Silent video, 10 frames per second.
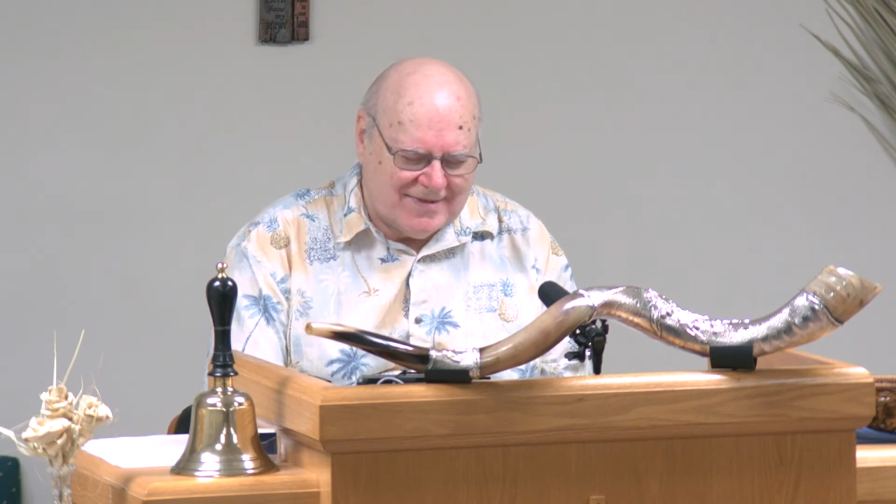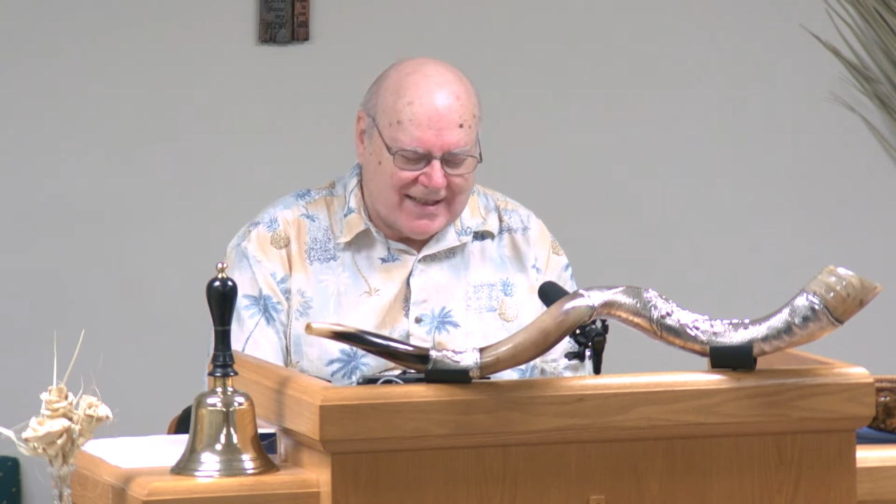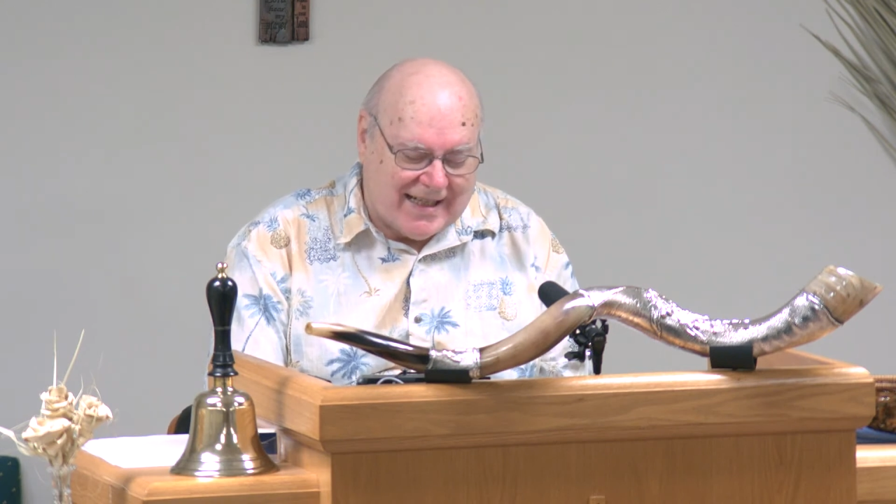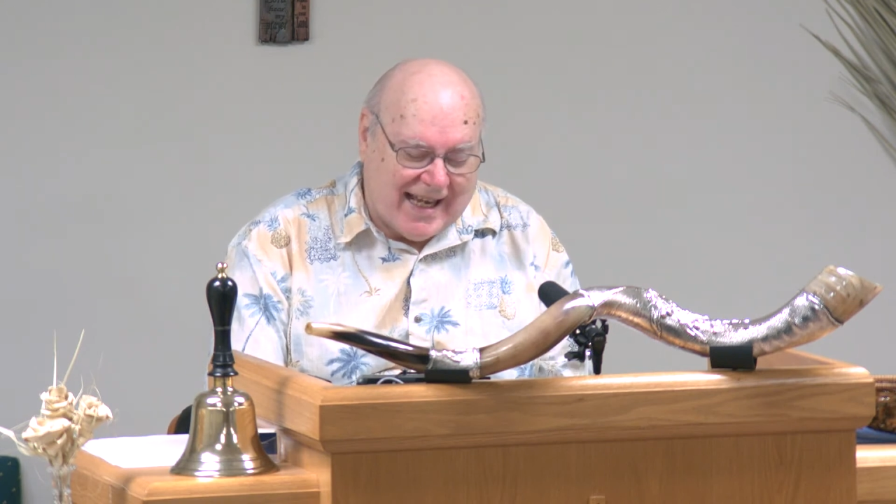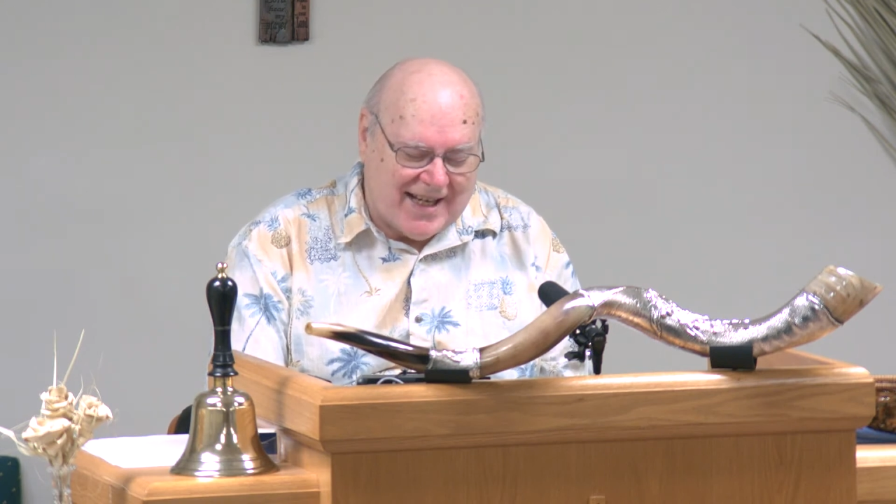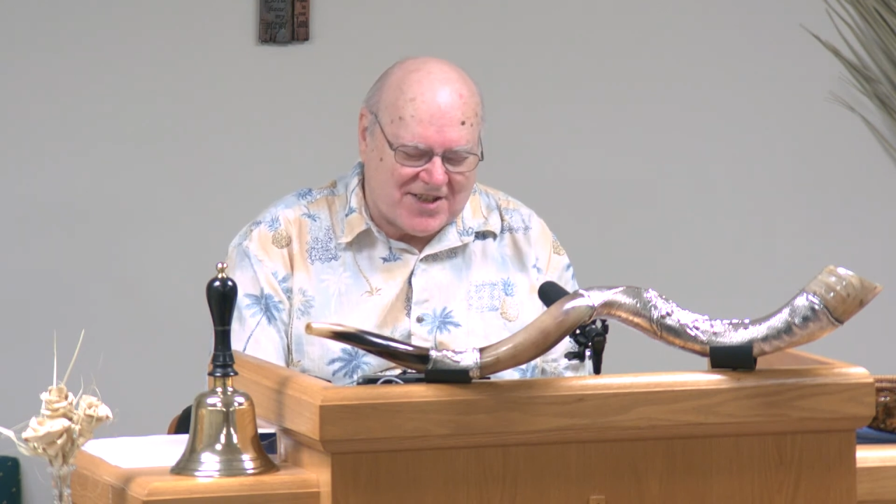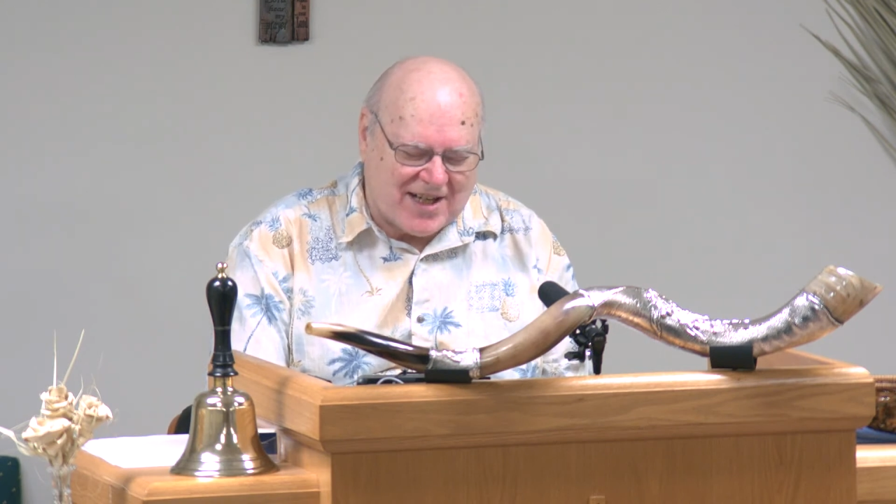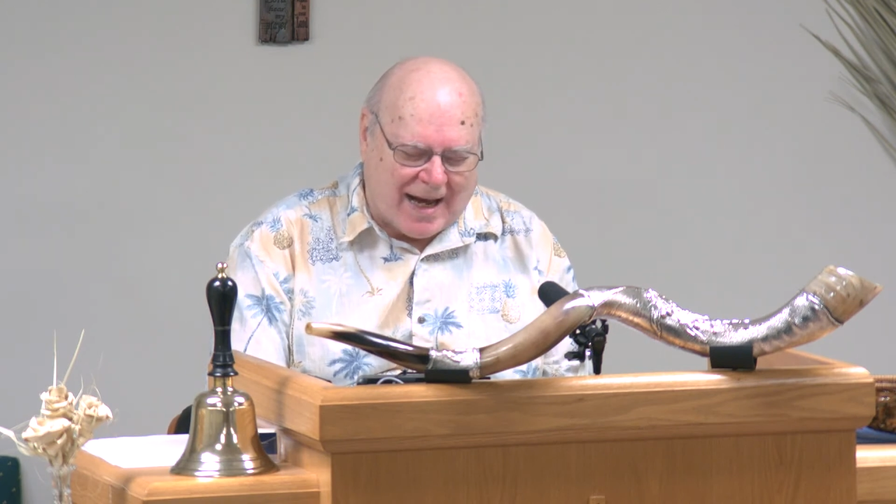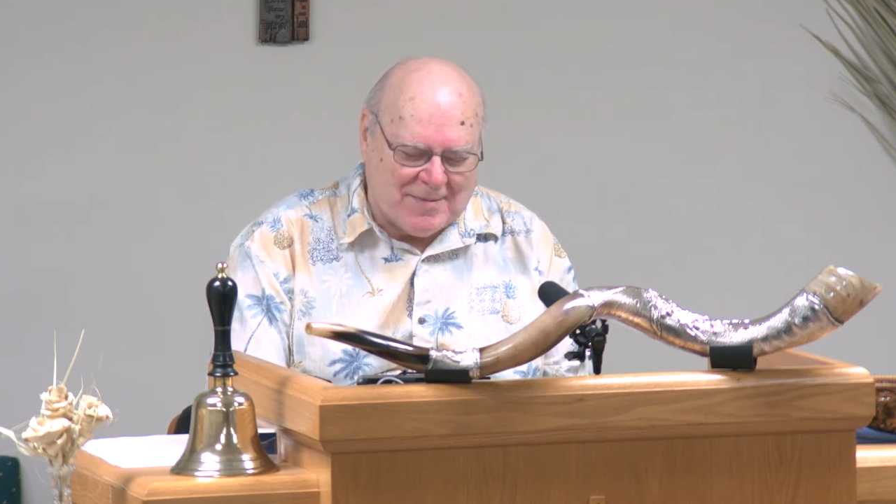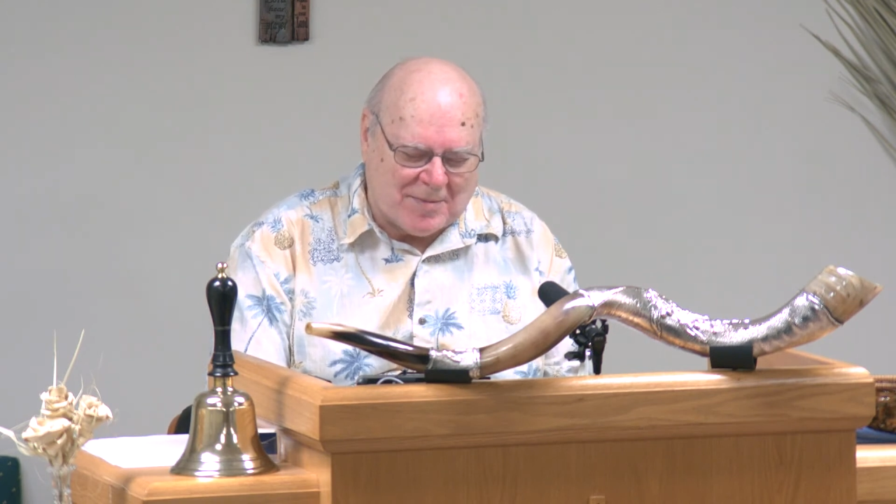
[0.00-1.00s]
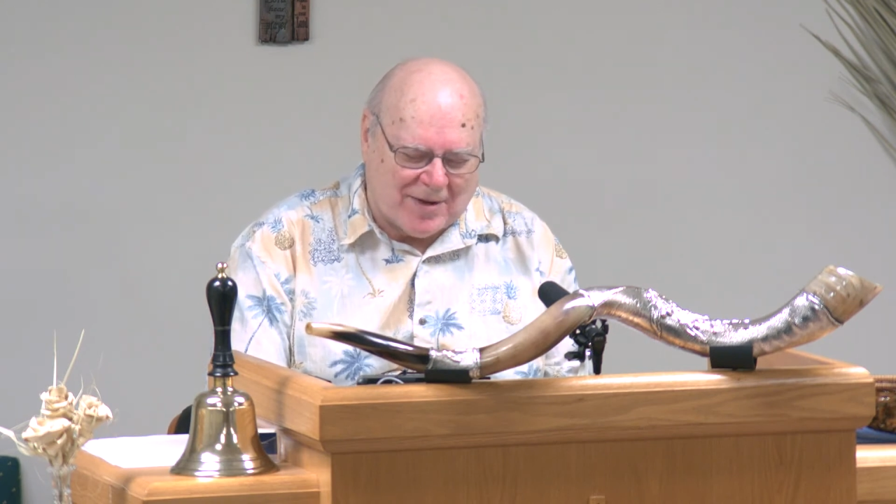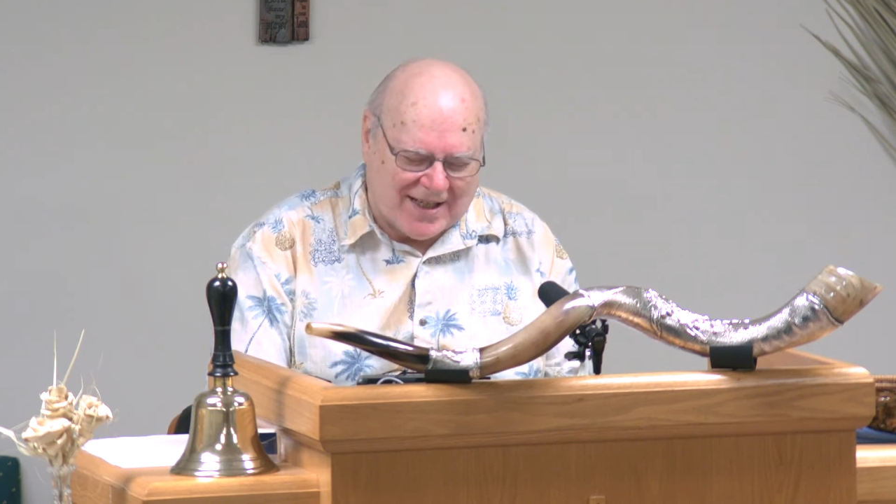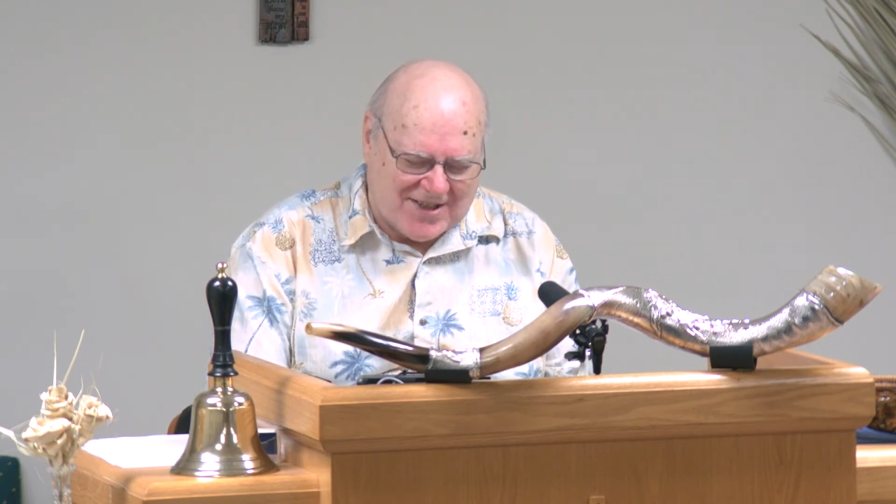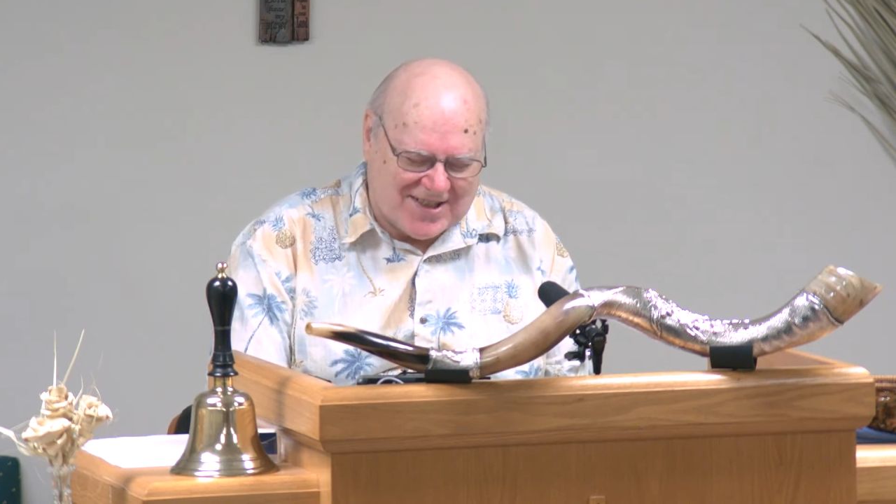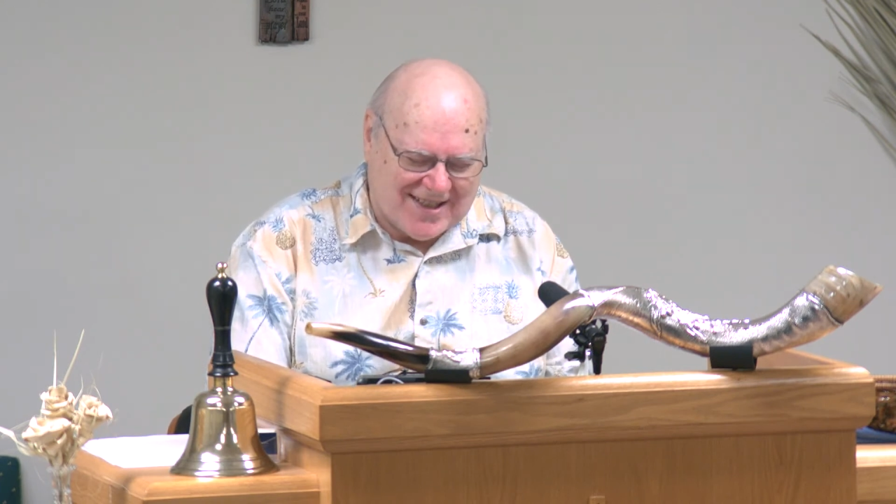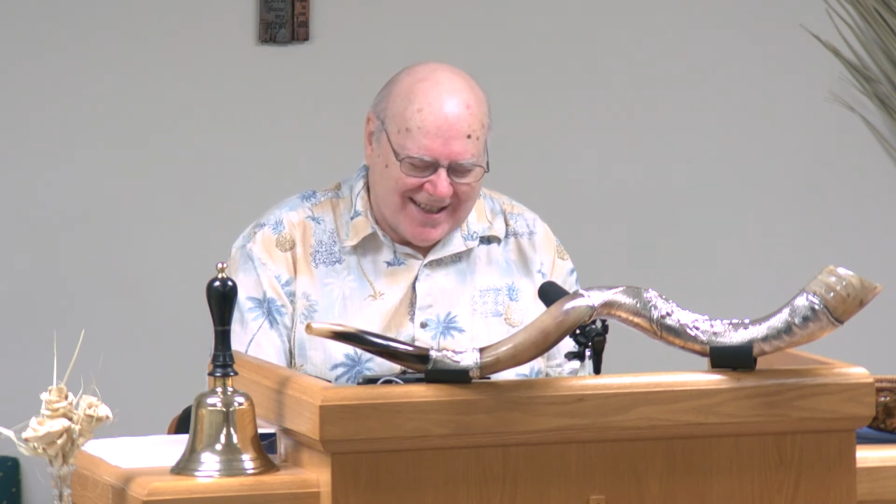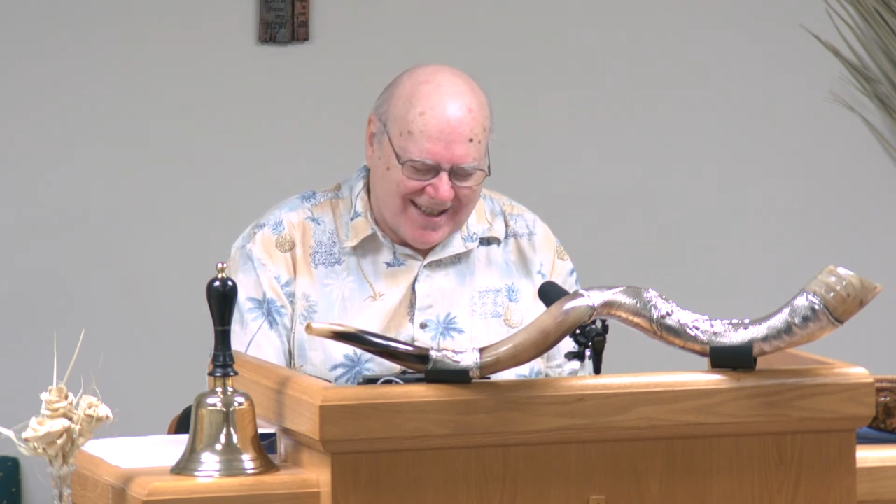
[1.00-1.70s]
Today, it's commonplace.